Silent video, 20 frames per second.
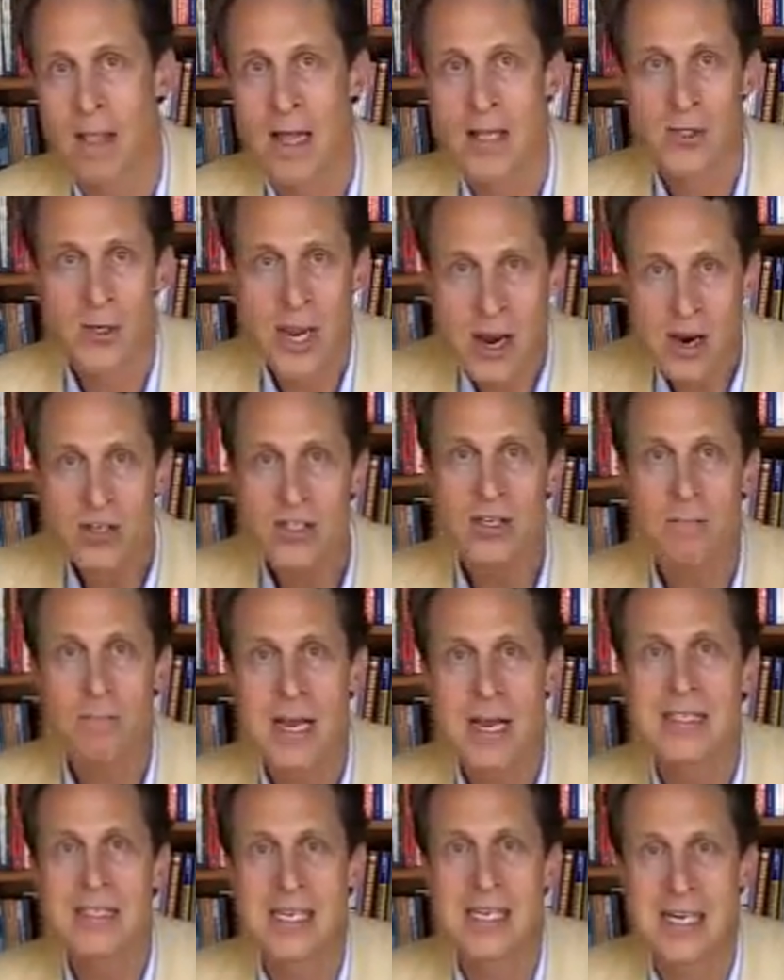So here's the
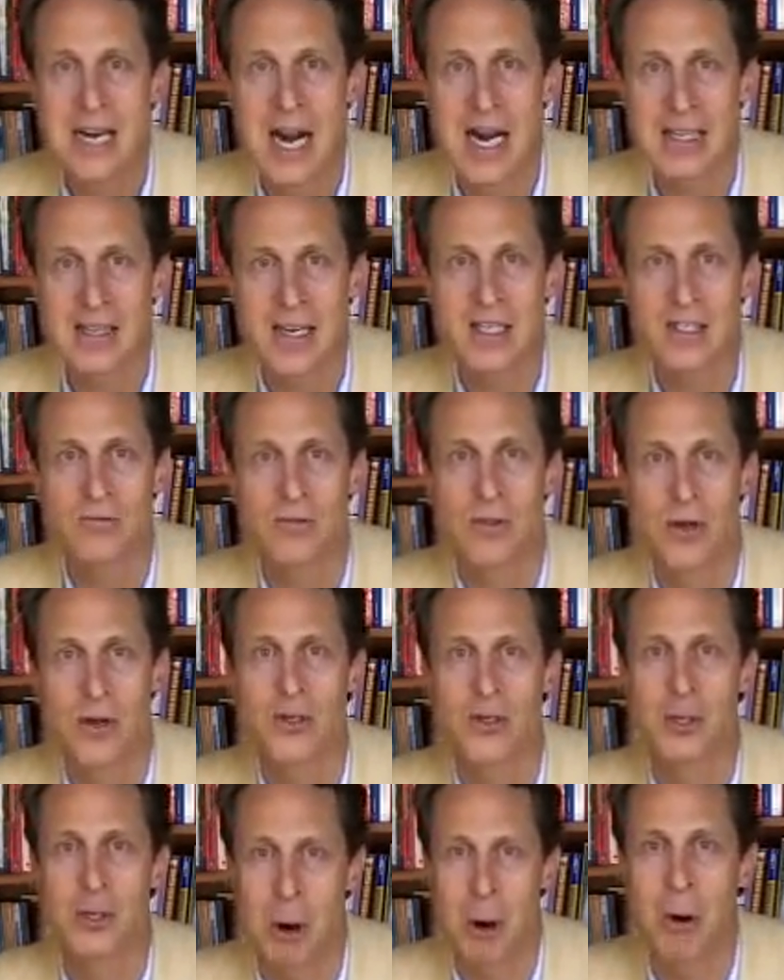basic guidelines for
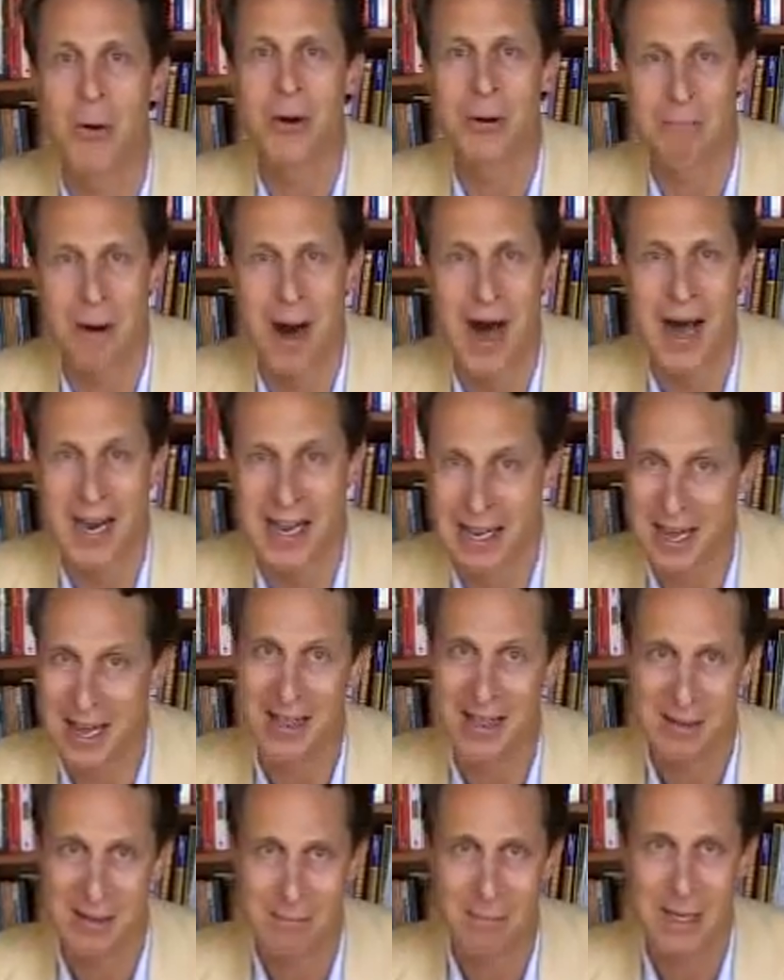those who own a body. I
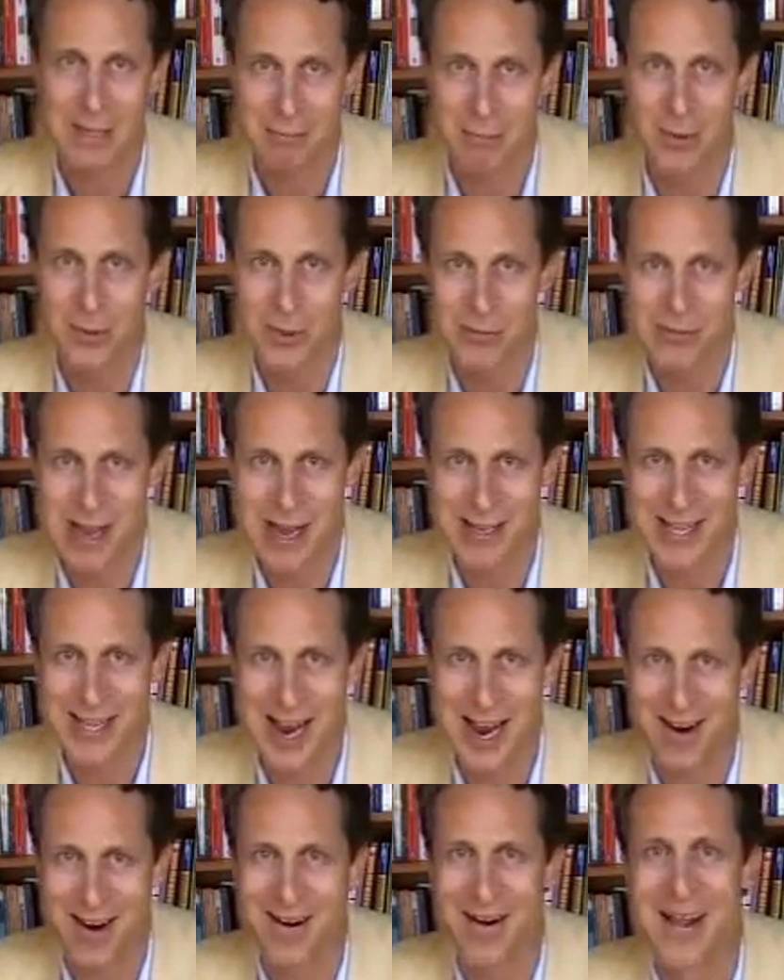think most of you out
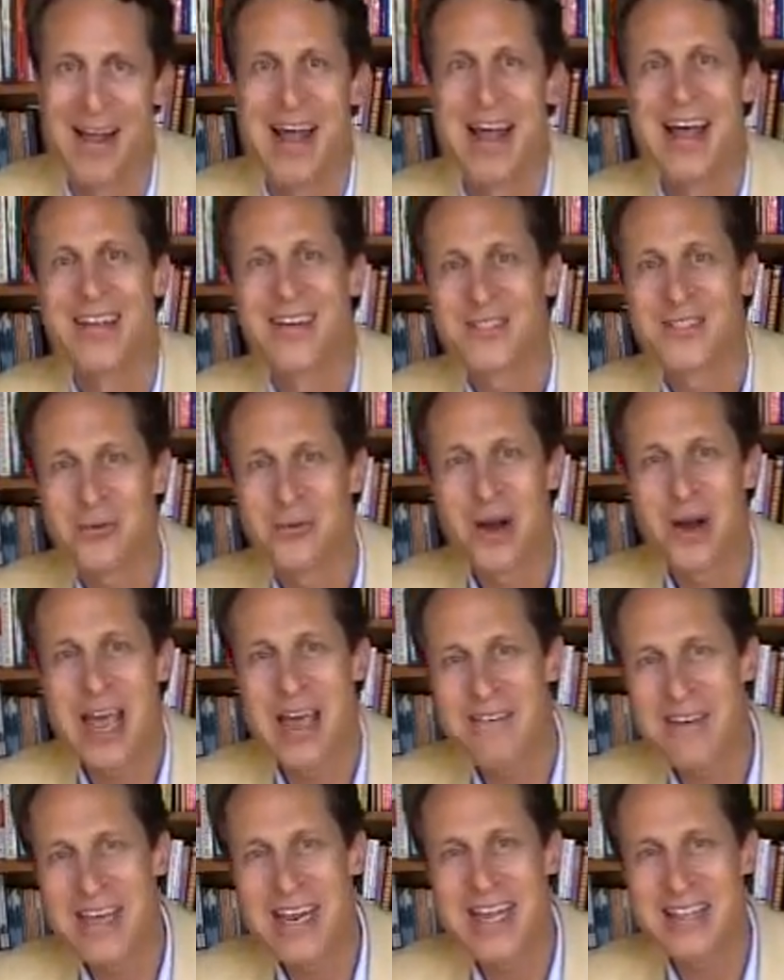there. There's a way
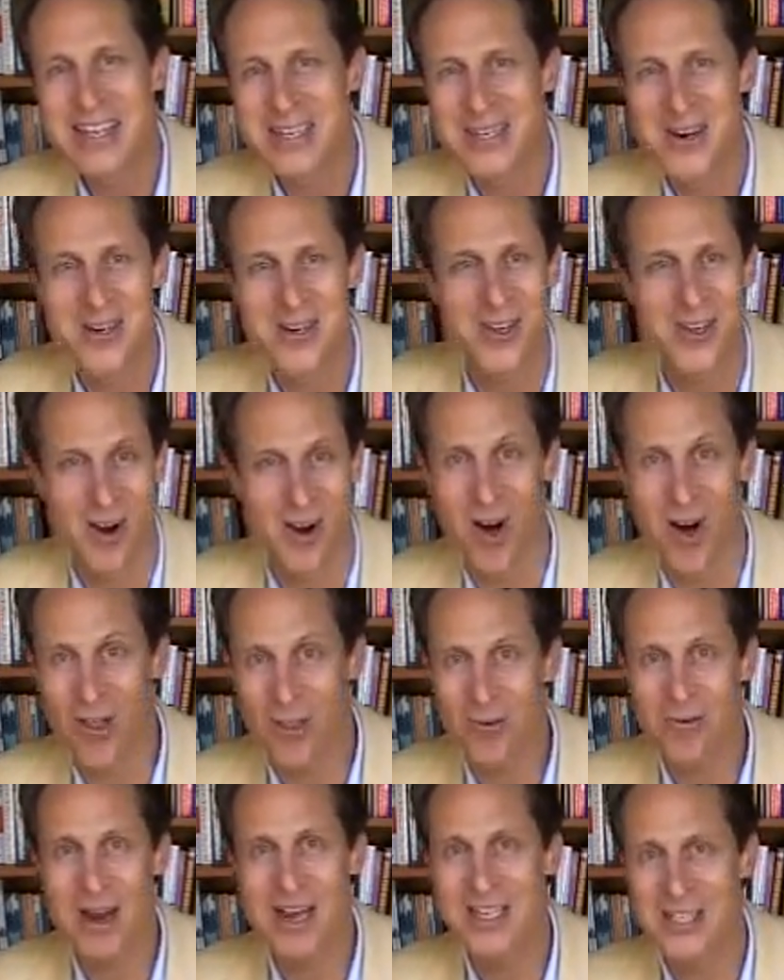of eating that turns on all
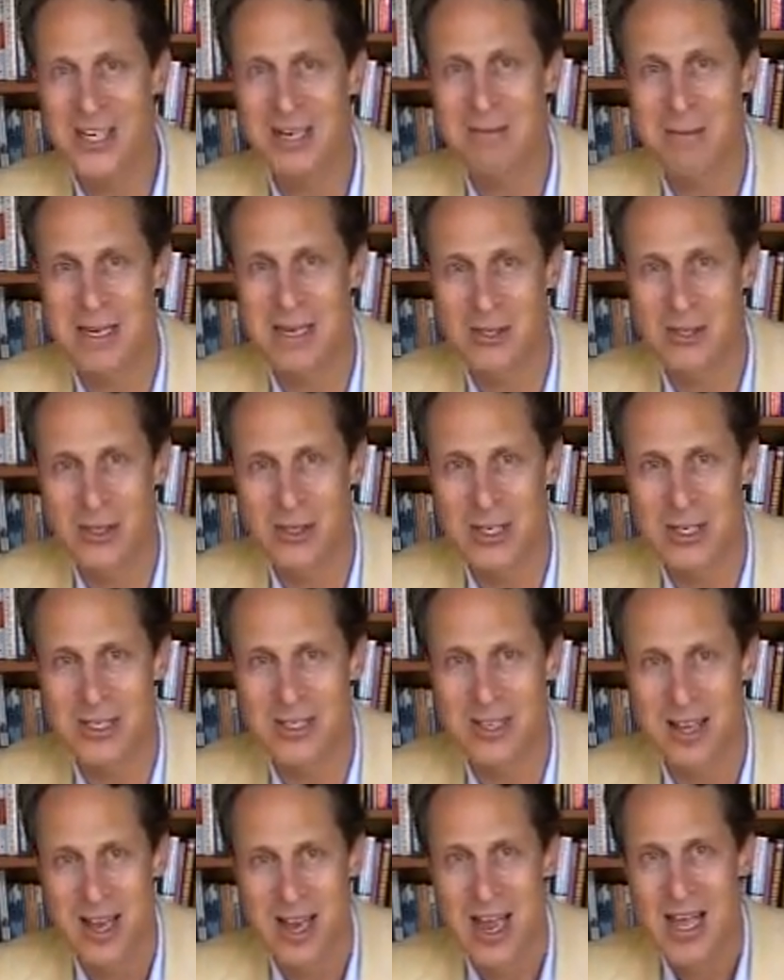the right gene
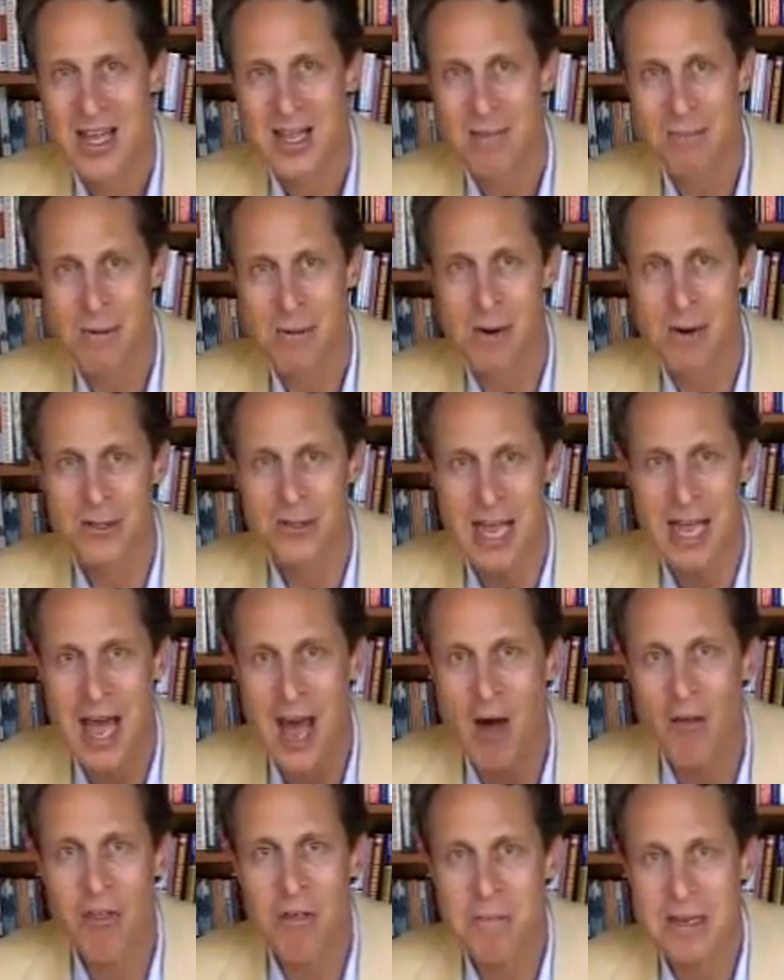messages, that promotes a
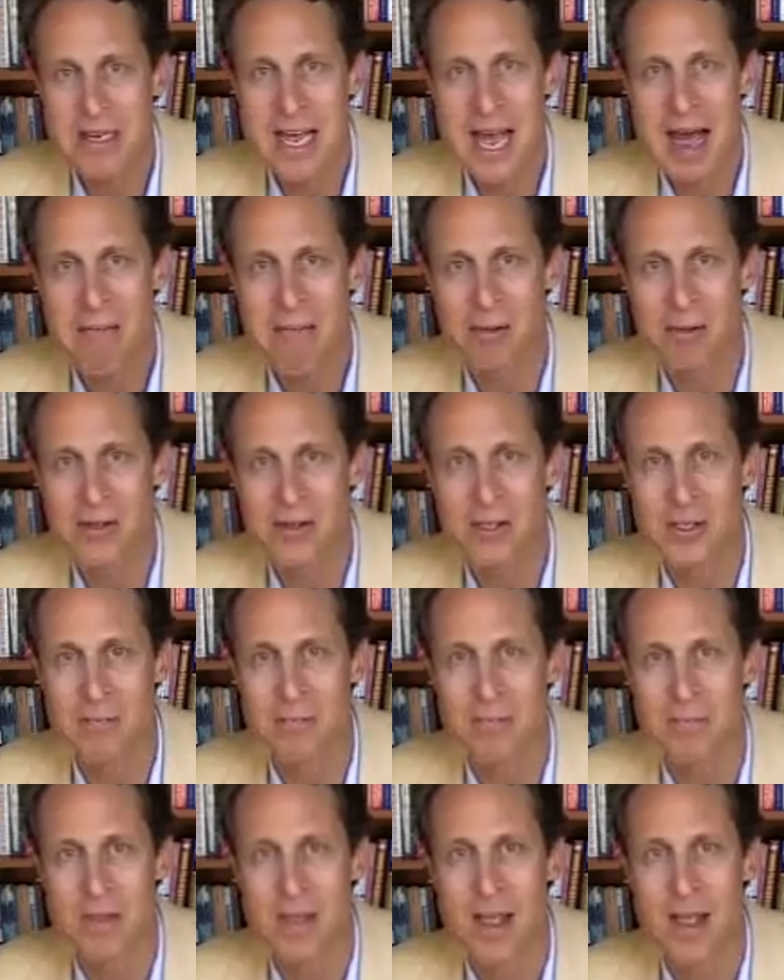healthy metabolism,